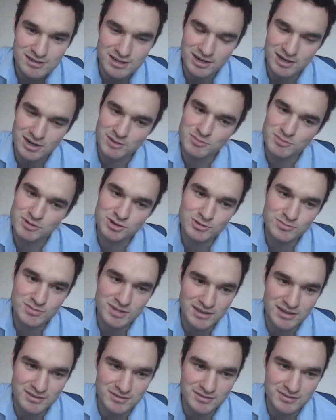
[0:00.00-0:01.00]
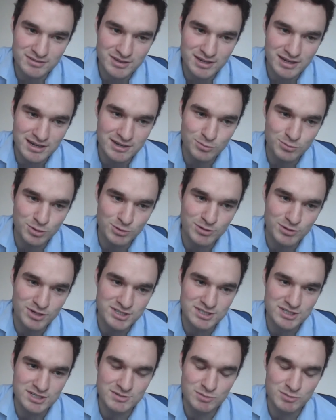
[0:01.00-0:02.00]
I presume that is one
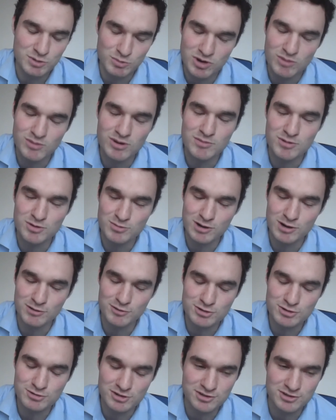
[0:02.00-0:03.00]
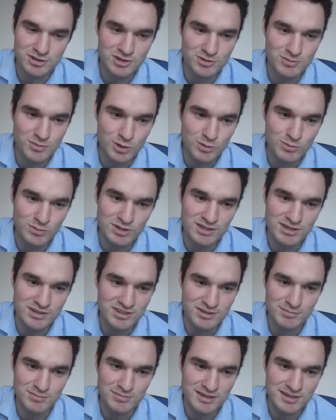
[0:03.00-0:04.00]
question. One problem as well for trust at the
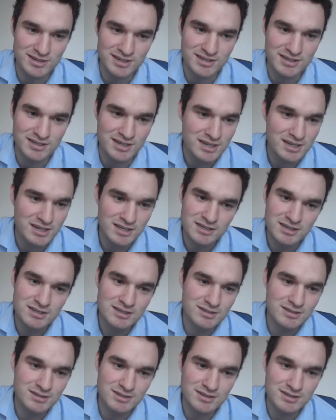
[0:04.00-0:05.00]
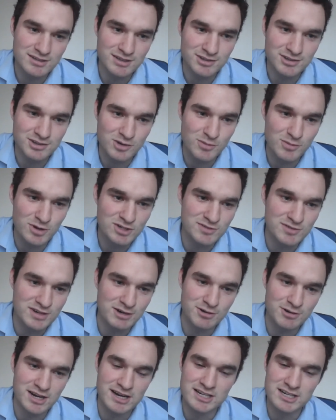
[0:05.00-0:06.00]
moment is simply there's
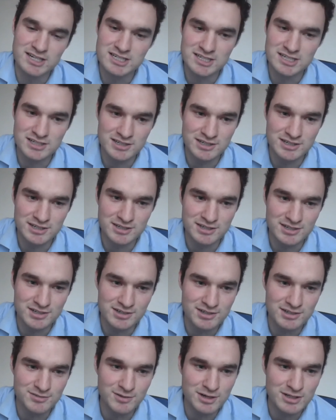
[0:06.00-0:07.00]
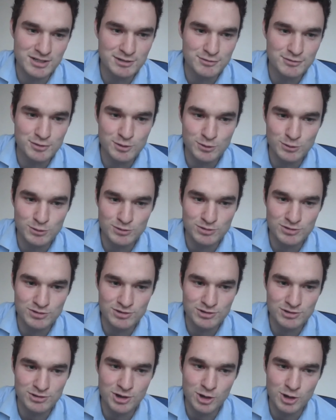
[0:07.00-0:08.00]
so much variation that it's very
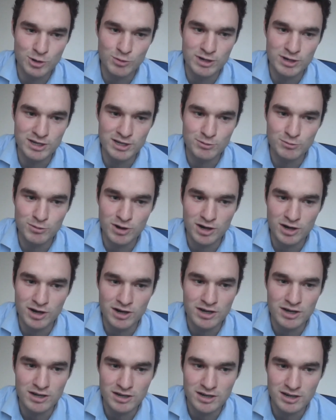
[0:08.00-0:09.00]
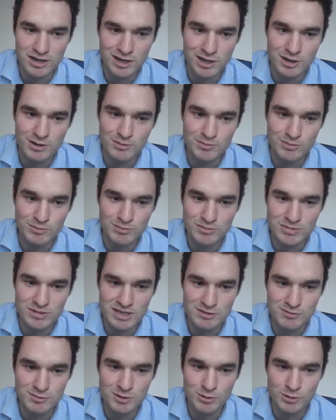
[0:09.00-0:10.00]
difficult to know where you are,
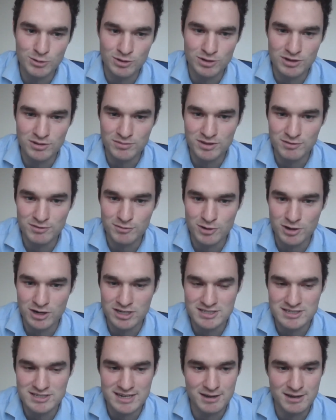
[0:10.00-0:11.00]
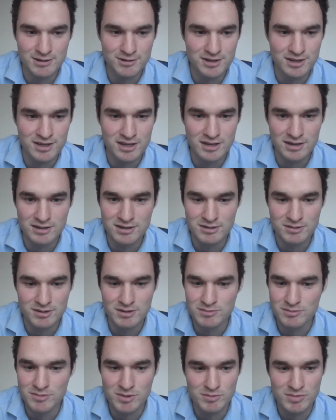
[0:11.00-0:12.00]
given all the variety out
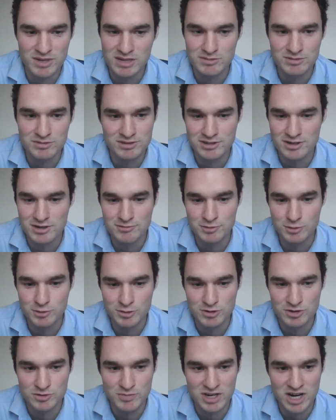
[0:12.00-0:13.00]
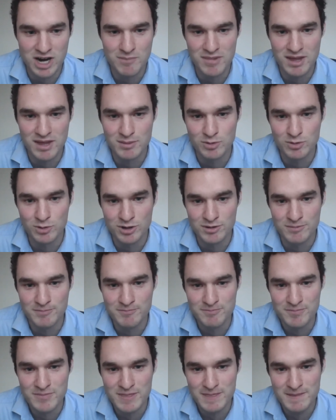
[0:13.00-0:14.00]
there. Ming, I don't know if you want to just pick up
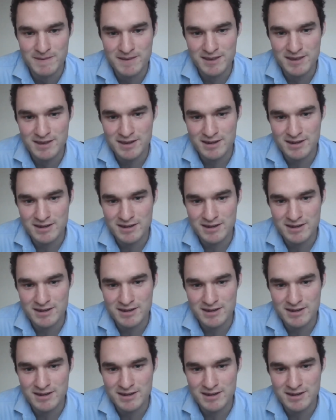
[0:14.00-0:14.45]
that point.